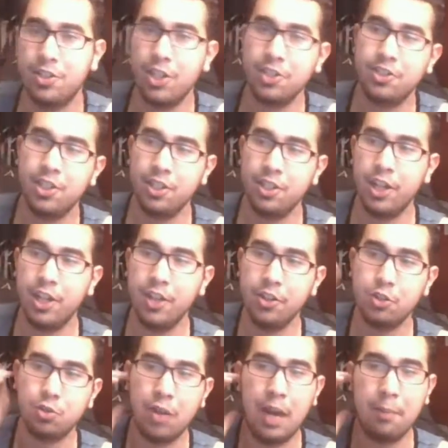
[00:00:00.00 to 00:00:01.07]
just another
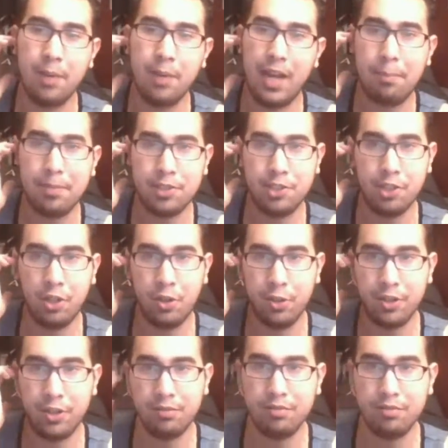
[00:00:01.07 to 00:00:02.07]
drama episode.